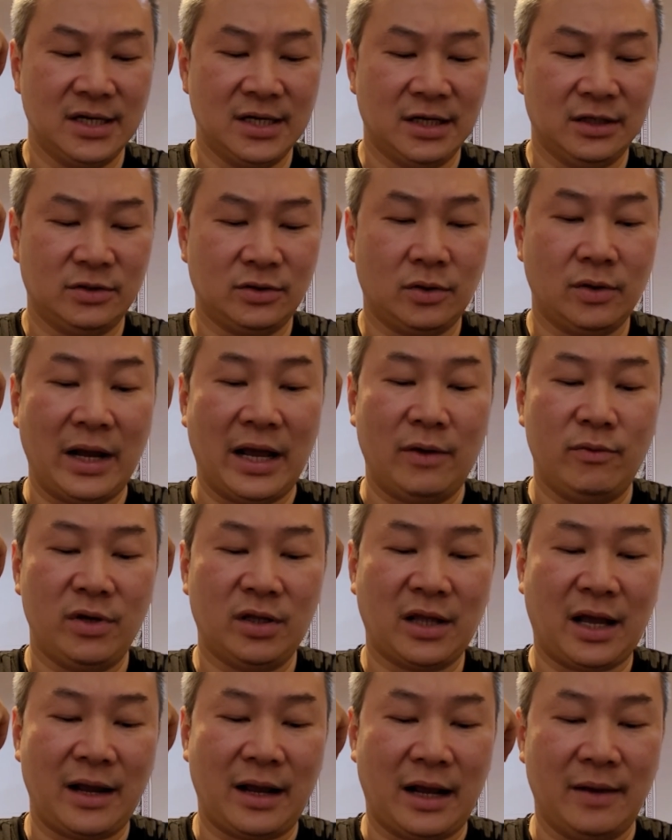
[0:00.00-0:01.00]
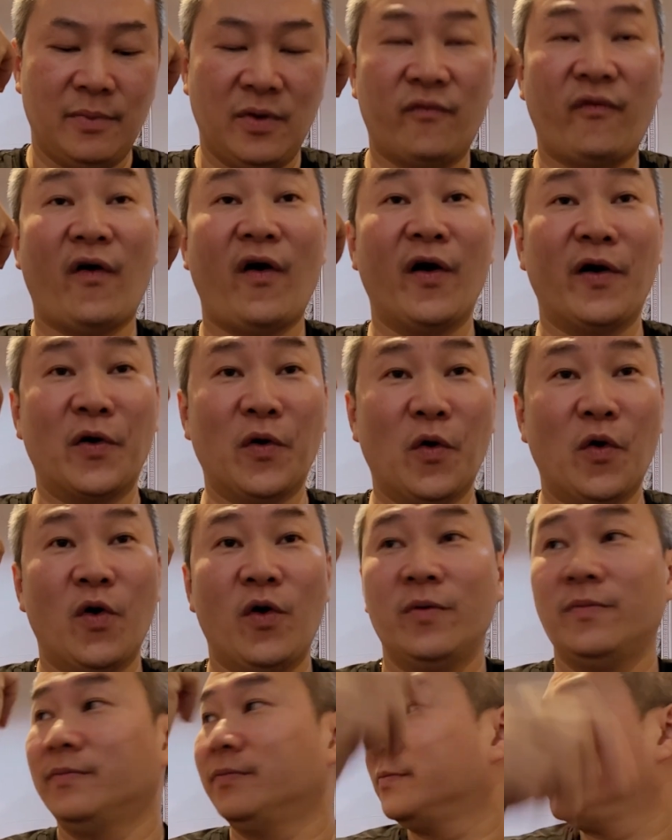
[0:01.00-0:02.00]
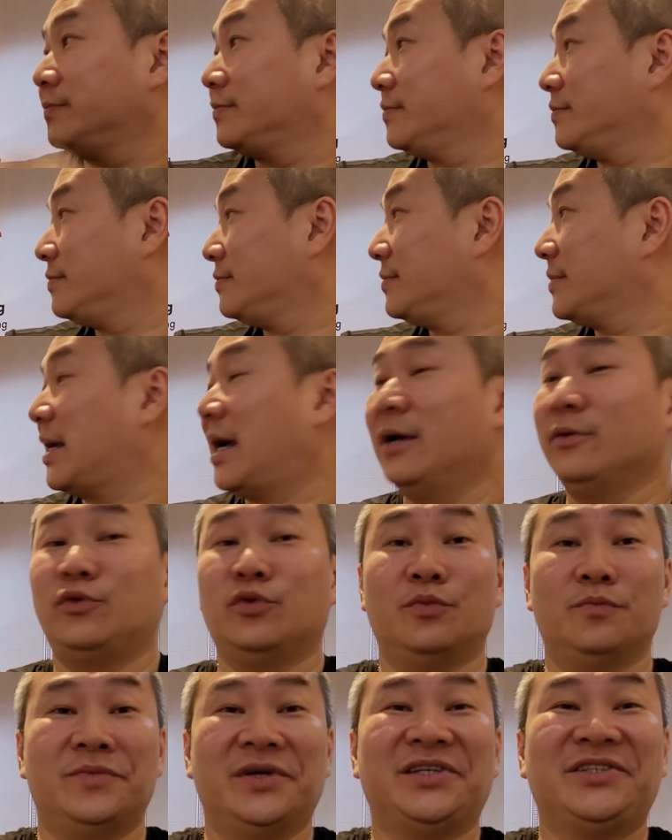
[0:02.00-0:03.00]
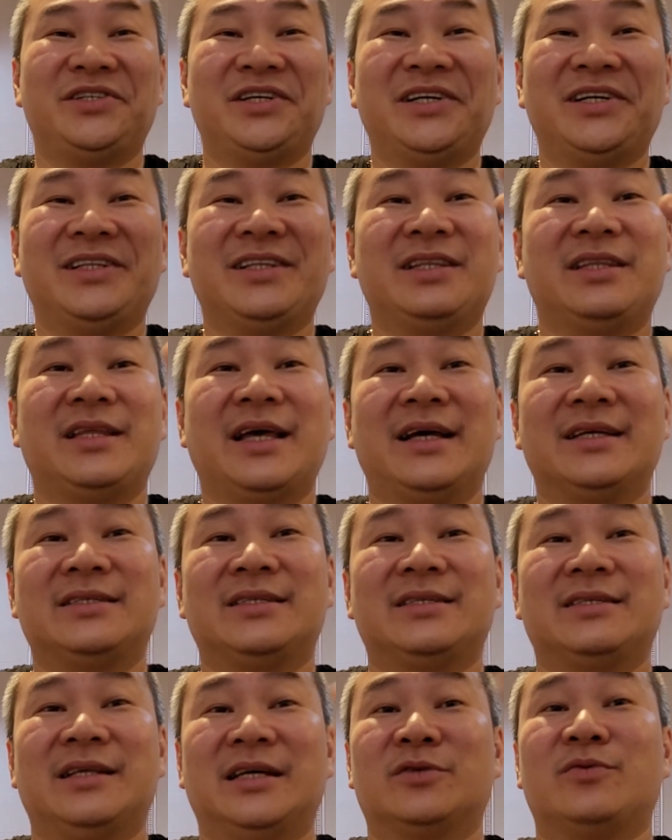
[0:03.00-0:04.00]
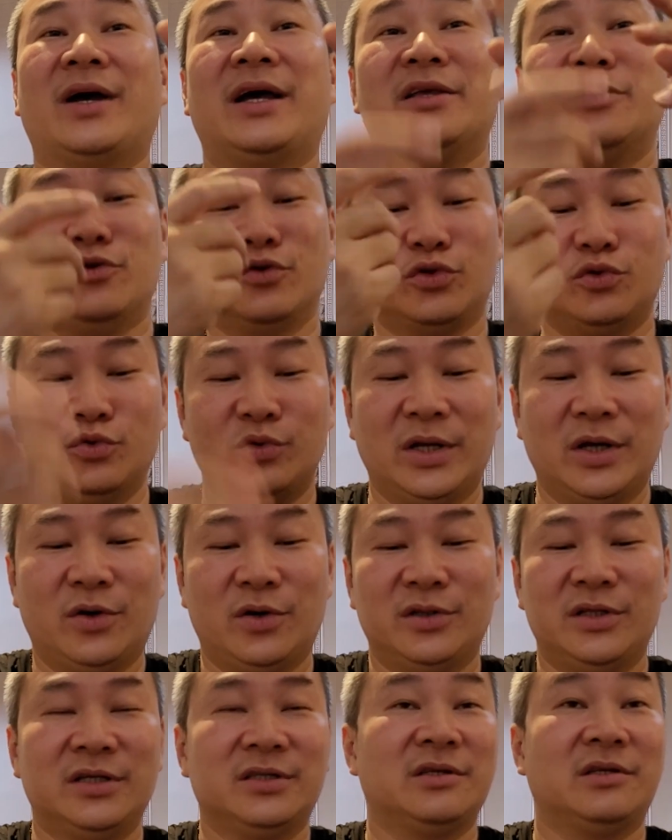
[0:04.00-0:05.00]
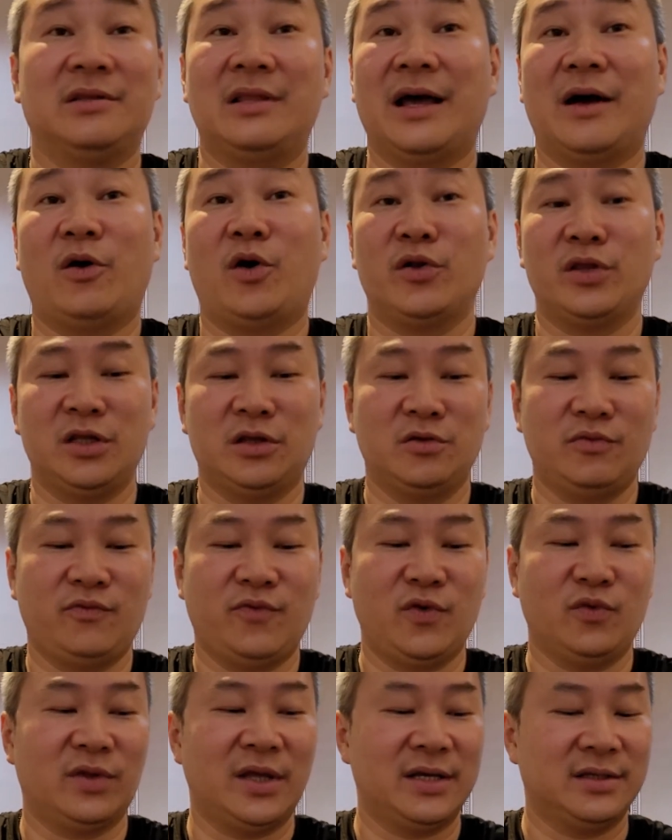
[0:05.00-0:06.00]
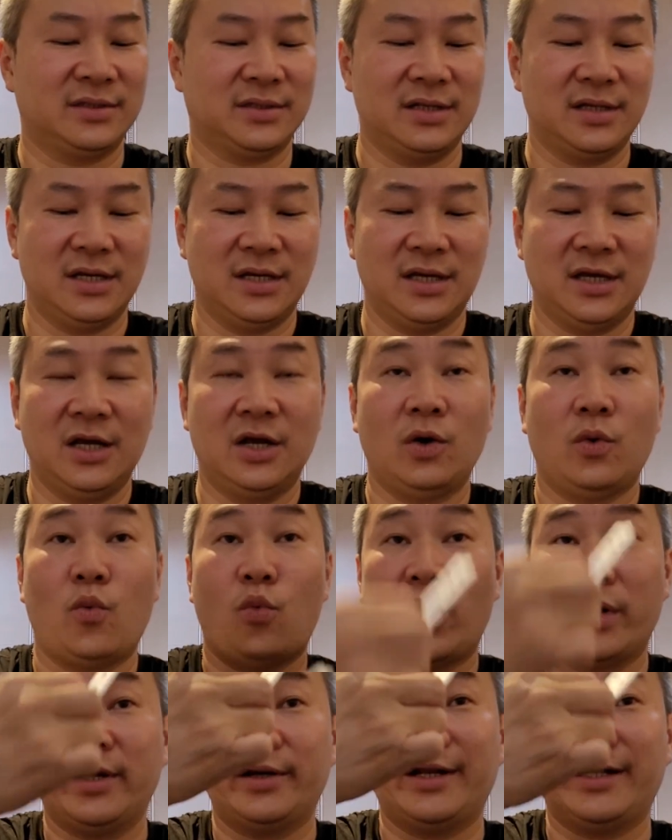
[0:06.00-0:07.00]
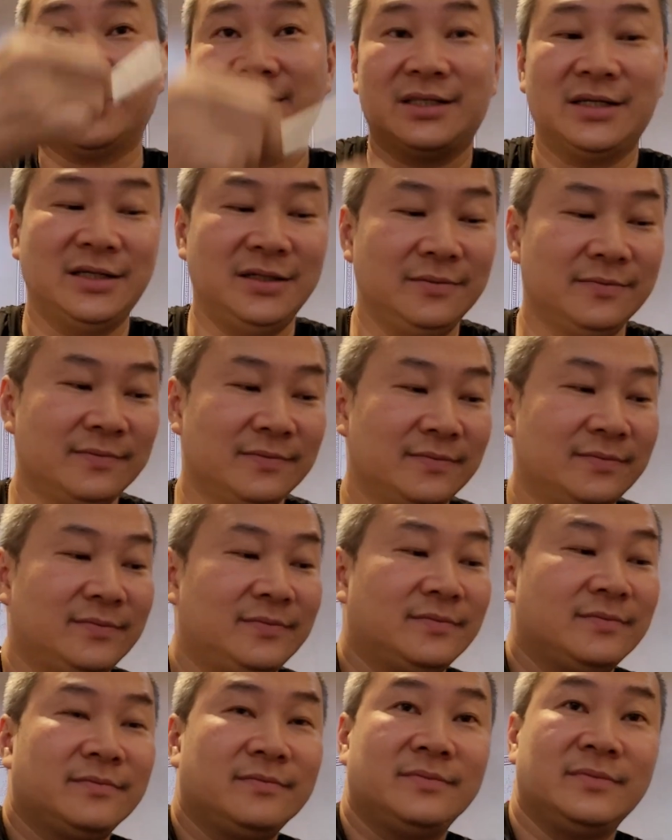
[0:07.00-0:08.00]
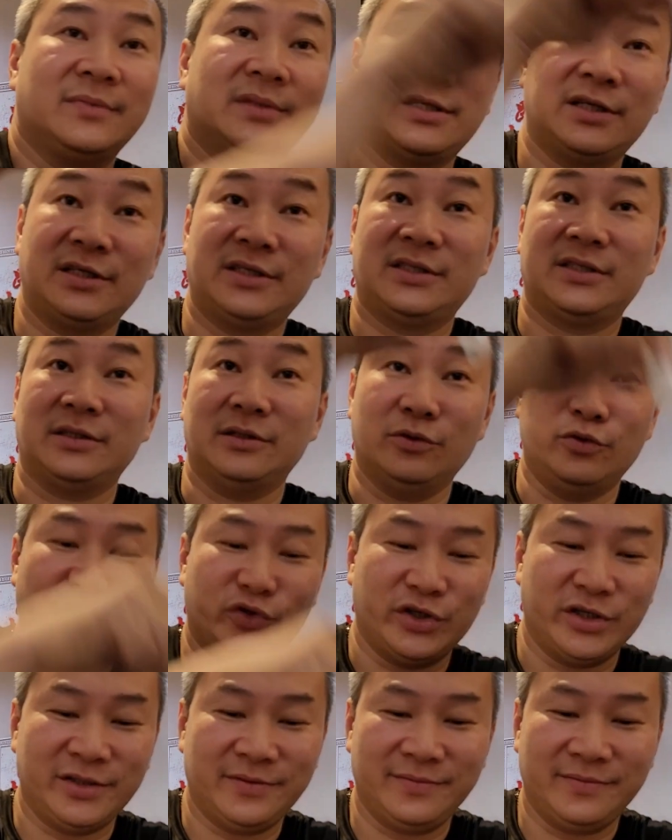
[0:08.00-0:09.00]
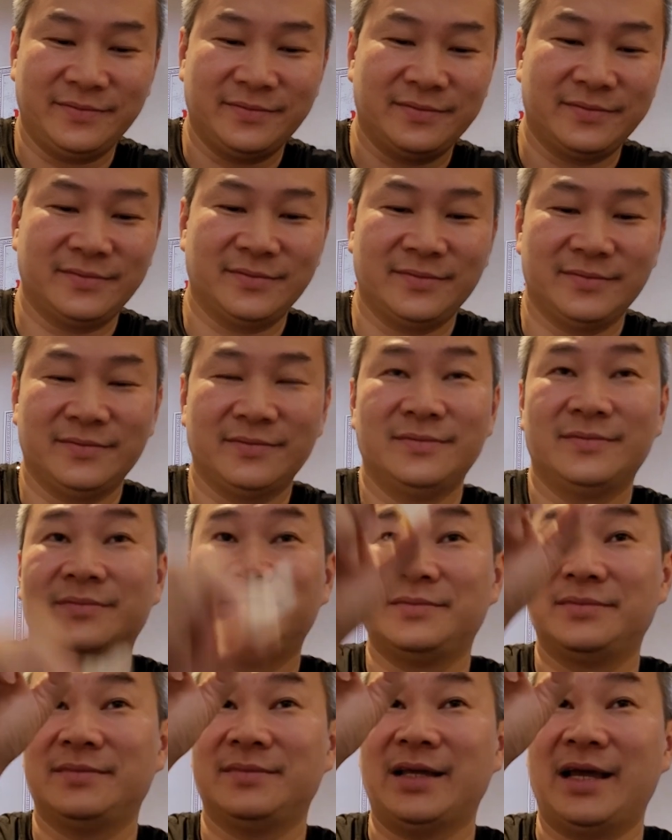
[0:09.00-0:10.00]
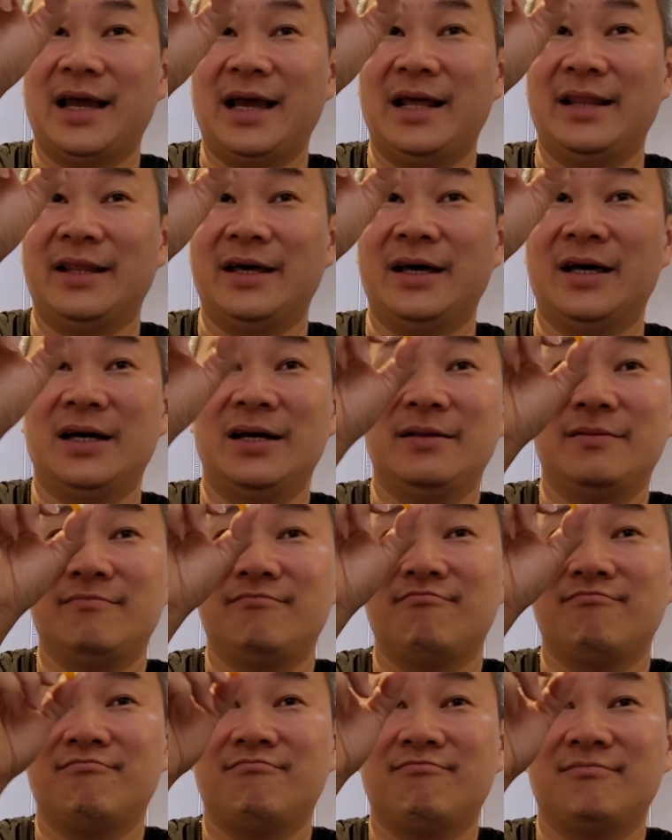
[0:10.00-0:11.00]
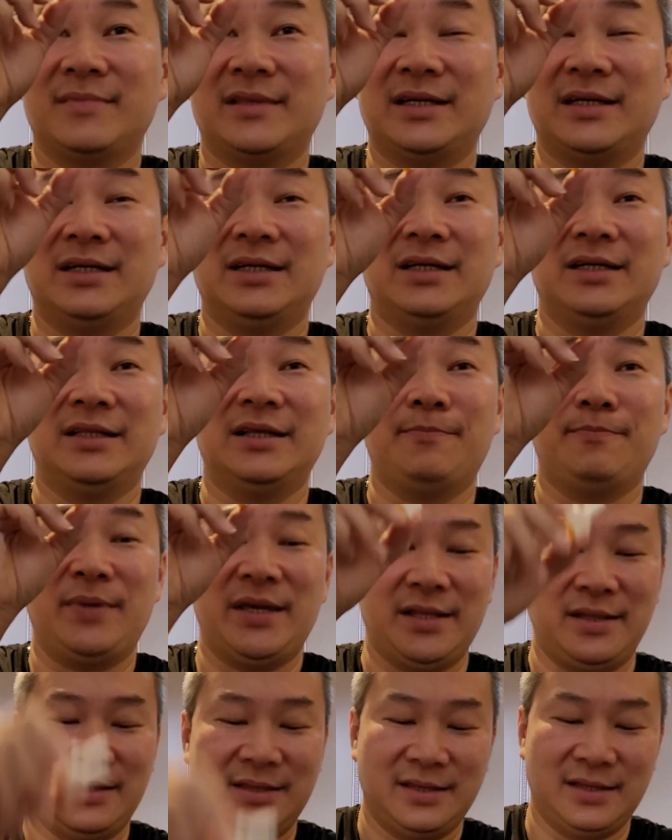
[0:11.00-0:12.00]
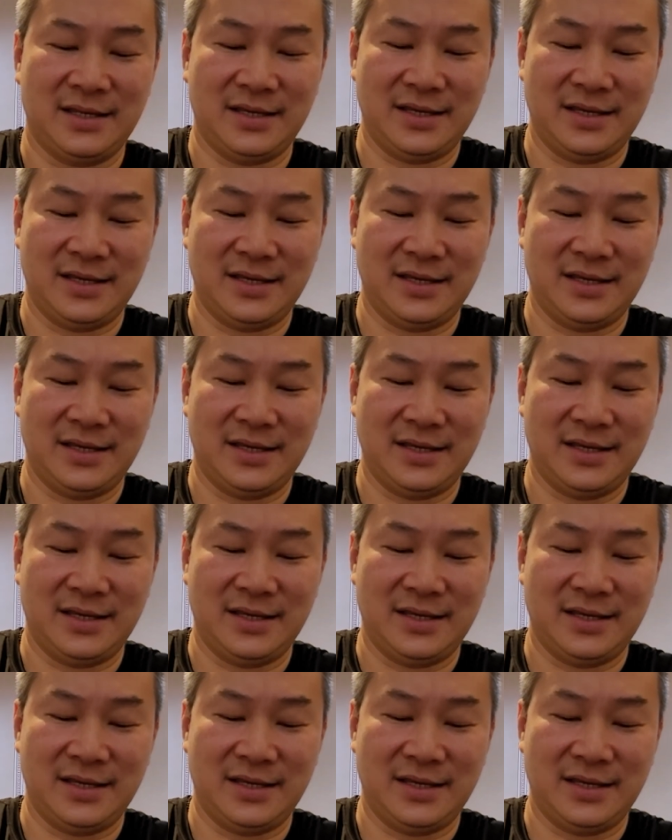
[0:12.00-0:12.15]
So every time before I go home, I have to make sure test. That's why I used to do all this. There are only few things: one tester, solution, and the pin.